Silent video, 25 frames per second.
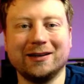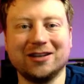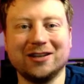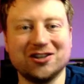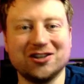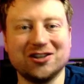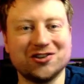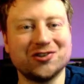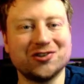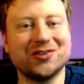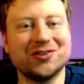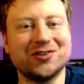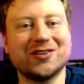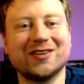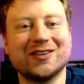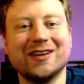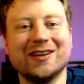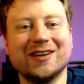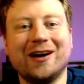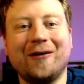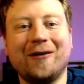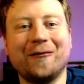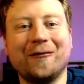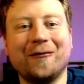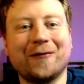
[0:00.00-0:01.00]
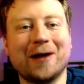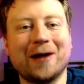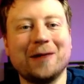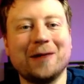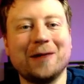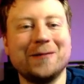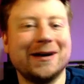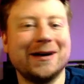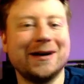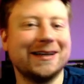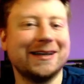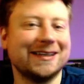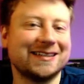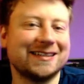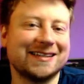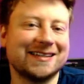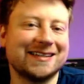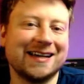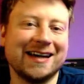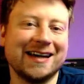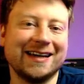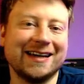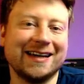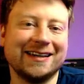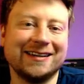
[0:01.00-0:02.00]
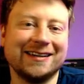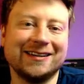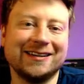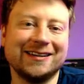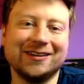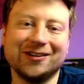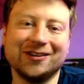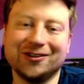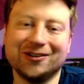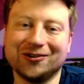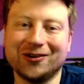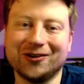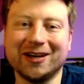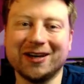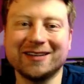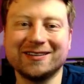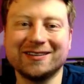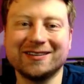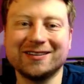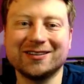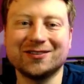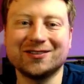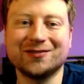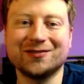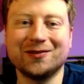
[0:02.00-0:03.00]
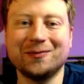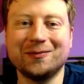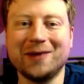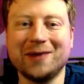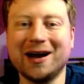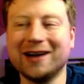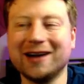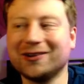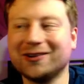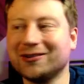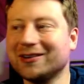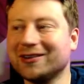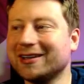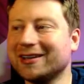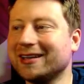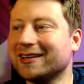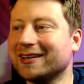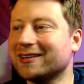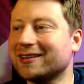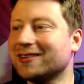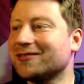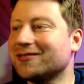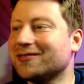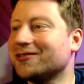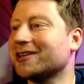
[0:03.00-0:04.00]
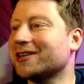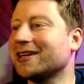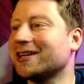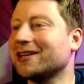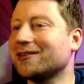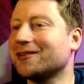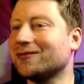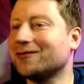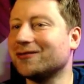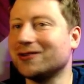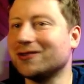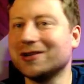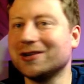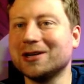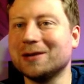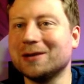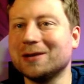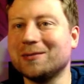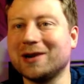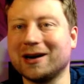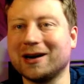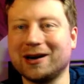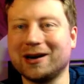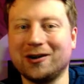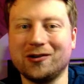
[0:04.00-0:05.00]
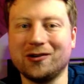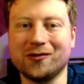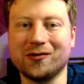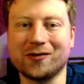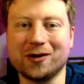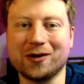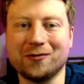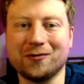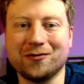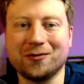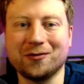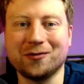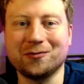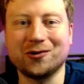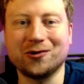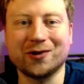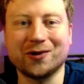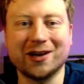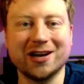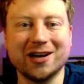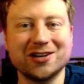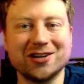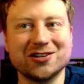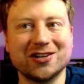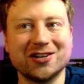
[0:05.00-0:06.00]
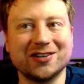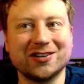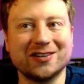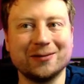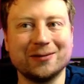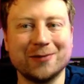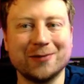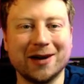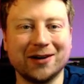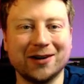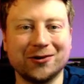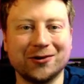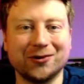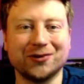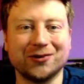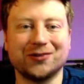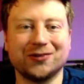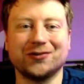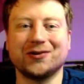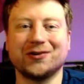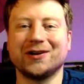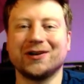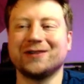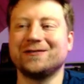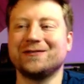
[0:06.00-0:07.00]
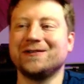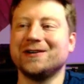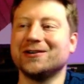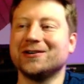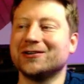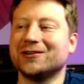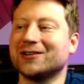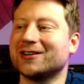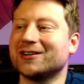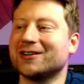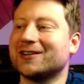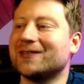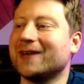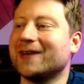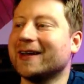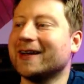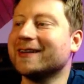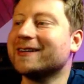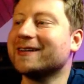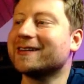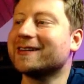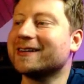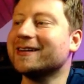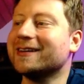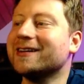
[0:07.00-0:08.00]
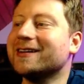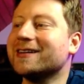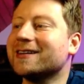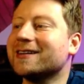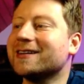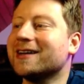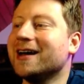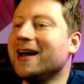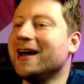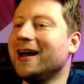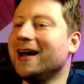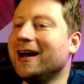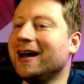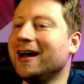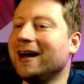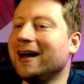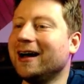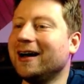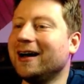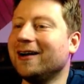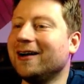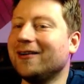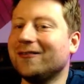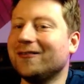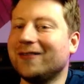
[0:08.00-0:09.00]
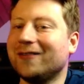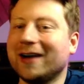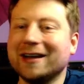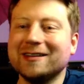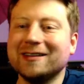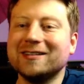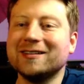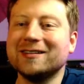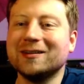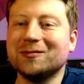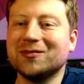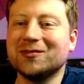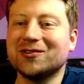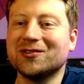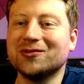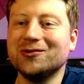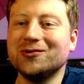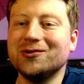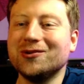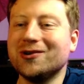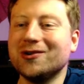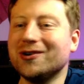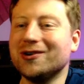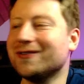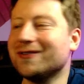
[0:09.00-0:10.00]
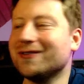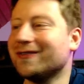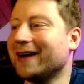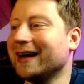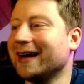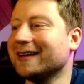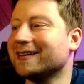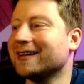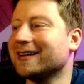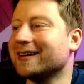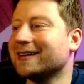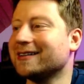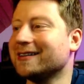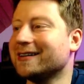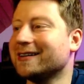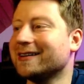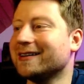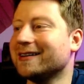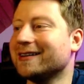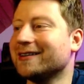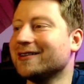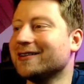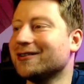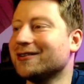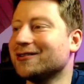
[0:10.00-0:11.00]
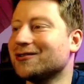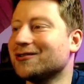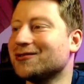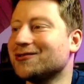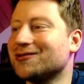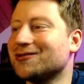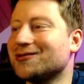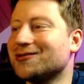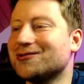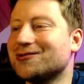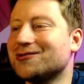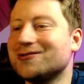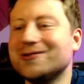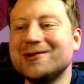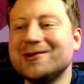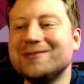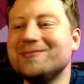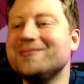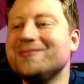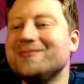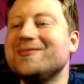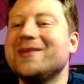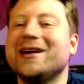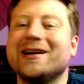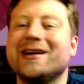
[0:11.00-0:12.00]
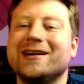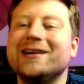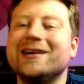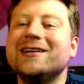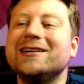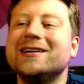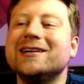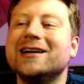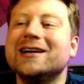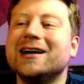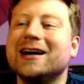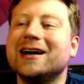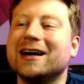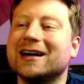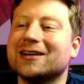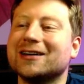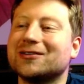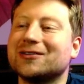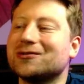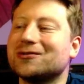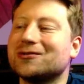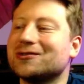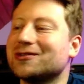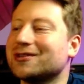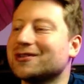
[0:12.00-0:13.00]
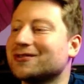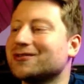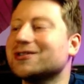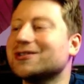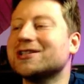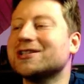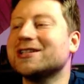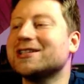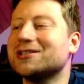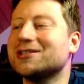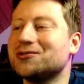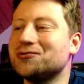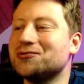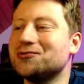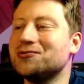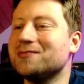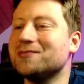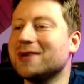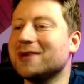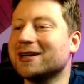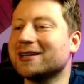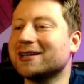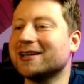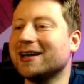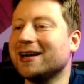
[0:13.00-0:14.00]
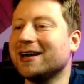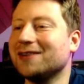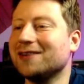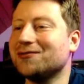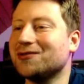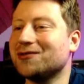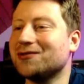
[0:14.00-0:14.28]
the most beautiful problems of all time. That's the name of this series, and here is a truly wonderful problem by Pro Cash from the year 1924. White to move, and white is up a rook here, so really has a good material